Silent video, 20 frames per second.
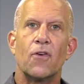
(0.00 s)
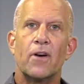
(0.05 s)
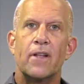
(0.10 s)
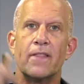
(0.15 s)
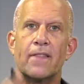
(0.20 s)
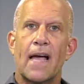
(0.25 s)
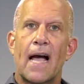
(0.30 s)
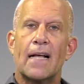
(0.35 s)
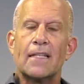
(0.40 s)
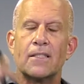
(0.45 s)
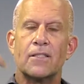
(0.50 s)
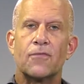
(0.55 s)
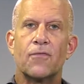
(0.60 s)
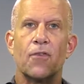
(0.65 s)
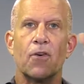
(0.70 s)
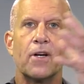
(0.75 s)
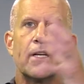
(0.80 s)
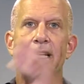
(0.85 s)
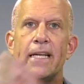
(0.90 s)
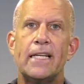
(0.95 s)
that's
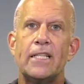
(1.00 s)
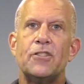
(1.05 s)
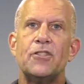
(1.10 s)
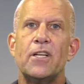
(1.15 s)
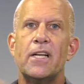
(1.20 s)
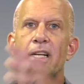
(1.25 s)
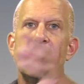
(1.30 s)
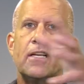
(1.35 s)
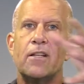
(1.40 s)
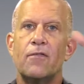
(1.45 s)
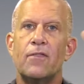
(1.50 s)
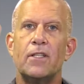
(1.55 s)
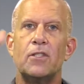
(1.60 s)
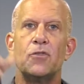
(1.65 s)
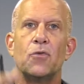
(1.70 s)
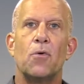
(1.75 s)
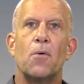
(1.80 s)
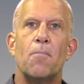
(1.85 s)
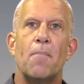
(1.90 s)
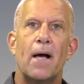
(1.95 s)
for each
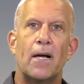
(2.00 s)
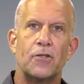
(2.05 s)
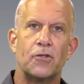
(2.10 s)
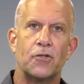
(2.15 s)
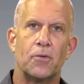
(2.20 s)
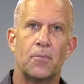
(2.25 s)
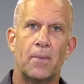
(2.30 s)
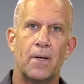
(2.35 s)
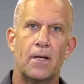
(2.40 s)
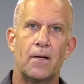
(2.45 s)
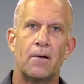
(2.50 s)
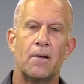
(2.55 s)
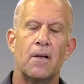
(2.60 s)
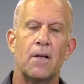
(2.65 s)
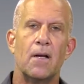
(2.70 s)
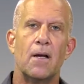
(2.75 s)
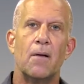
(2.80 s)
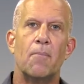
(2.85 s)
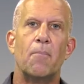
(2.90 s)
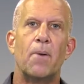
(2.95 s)
individual measurement.
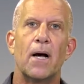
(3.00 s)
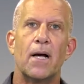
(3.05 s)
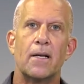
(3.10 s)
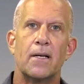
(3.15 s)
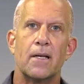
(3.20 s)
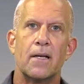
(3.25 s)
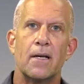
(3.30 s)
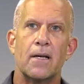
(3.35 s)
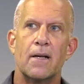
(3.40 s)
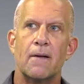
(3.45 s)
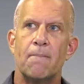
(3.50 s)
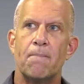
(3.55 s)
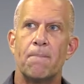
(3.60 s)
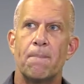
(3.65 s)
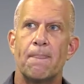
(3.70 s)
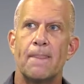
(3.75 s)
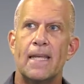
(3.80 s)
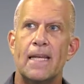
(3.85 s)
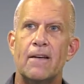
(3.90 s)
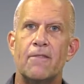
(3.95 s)
But
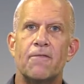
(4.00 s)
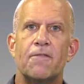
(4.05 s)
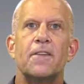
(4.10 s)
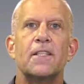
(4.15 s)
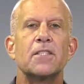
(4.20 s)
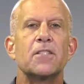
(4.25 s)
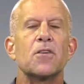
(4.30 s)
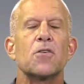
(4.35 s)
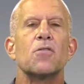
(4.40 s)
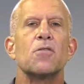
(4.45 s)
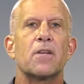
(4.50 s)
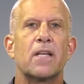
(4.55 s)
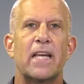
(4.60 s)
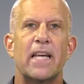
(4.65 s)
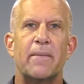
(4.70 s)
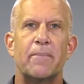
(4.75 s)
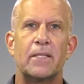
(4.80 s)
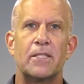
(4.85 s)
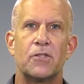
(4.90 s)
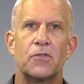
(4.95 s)
in physical
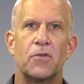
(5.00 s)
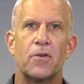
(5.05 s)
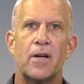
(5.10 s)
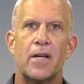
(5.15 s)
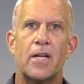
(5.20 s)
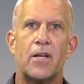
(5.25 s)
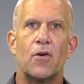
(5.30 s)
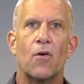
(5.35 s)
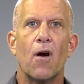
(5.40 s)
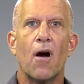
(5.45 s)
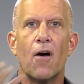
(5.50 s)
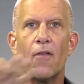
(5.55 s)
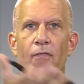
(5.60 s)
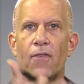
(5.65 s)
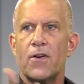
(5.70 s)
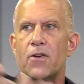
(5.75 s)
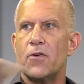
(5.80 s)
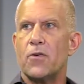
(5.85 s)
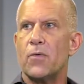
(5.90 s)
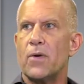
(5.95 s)
chemistry, you're
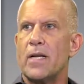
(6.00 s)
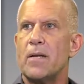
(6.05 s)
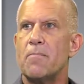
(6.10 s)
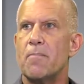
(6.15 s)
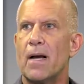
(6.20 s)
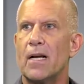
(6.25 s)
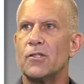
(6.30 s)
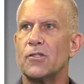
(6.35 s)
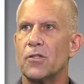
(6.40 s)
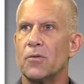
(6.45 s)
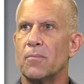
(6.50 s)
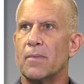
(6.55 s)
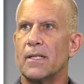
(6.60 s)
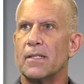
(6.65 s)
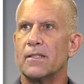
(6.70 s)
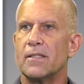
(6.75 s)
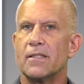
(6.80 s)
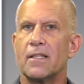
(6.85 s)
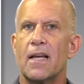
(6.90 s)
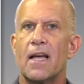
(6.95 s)
often doing
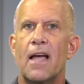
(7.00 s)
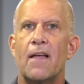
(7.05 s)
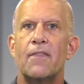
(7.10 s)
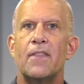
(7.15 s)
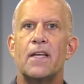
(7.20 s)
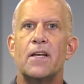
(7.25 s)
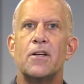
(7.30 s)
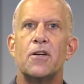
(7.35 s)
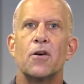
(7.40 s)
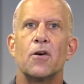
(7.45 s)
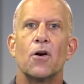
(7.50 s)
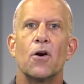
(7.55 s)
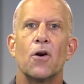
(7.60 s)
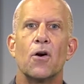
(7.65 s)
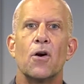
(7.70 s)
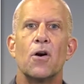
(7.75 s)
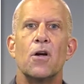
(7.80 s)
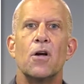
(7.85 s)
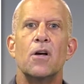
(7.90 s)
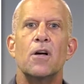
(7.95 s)
measurements and then
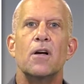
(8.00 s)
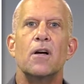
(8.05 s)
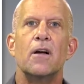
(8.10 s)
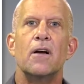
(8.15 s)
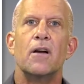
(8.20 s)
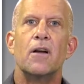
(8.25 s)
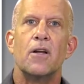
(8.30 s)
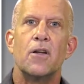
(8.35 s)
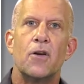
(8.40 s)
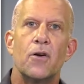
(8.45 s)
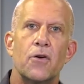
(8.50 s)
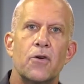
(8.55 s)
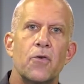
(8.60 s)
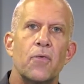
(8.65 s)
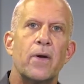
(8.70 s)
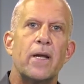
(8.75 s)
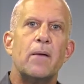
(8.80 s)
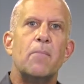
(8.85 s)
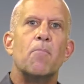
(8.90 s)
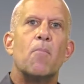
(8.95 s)
you're
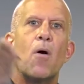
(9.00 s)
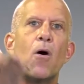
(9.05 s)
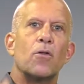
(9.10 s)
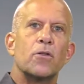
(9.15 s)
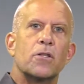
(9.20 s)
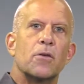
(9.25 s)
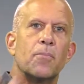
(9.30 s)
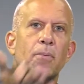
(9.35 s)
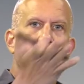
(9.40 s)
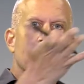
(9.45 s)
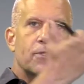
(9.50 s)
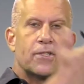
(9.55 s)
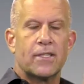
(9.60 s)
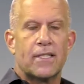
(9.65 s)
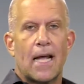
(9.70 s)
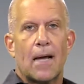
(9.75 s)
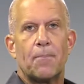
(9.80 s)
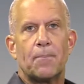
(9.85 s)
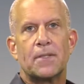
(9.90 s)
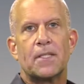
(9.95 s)
doing multiple
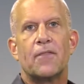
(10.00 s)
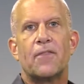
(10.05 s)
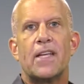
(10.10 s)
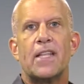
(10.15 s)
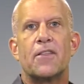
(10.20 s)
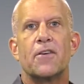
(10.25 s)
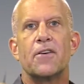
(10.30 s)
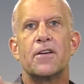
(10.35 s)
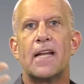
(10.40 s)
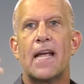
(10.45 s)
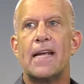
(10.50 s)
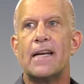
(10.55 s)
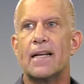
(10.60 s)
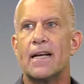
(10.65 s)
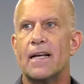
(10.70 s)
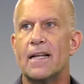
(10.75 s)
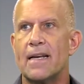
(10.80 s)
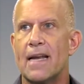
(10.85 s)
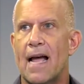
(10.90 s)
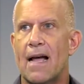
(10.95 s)
steps of either
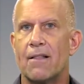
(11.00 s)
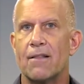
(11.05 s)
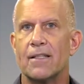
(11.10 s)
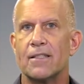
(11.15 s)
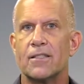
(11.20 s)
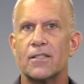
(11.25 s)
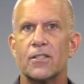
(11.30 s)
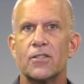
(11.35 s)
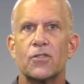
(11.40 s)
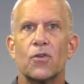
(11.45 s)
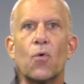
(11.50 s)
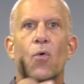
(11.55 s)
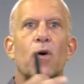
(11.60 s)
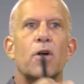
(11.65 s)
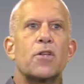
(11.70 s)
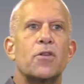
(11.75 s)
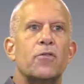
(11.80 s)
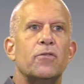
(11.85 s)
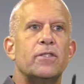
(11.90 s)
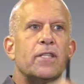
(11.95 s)
data analysis or
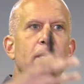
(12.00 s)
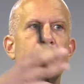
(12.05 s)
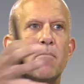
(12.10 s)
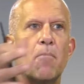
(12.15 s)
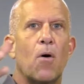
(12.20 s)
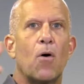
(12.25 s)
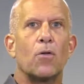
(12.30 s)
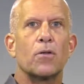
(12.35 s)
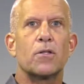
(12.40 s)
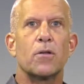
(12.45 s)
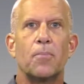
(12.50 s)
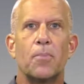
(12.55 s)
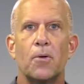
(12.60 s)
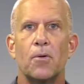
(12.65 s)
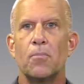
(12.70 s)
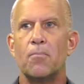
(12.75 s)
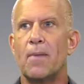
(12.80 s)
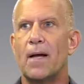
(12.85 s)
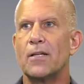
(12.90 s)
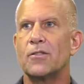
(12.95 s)
using
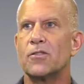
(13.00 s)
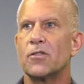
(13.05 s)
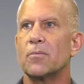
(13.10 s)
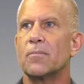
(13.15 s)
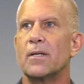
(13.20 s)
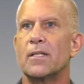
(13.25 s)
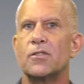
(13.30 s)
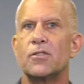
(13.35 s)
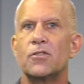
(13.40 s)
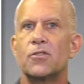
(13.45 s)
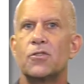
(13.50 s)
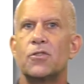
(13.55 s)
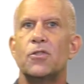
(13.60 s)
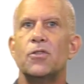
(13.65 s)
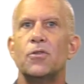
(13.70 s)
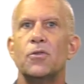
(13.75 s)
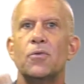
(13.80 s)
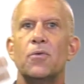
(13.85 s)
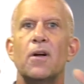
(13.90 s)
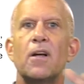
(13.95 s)
multiple measurements
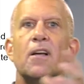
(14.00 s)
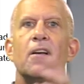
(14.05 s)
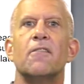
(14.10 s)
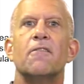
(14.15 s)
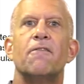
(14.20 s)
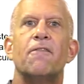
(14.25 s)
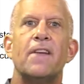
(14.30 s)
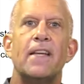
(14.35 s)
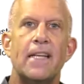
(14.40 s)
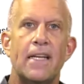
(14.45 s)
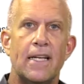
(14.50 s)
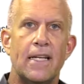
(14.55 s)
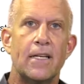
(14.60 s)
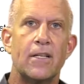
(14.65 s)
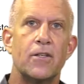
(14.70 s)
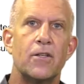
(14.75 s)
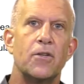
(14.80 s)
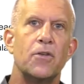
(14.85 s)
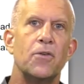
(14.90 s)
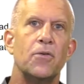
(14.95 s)
to feed
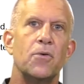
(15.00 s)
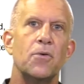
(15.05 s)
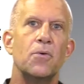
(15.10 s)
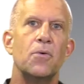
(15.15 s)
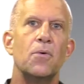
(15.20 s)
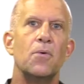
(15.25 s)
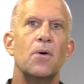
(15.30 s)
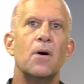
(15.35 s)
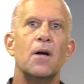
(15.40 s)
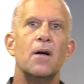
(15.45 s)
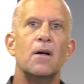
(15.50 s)
into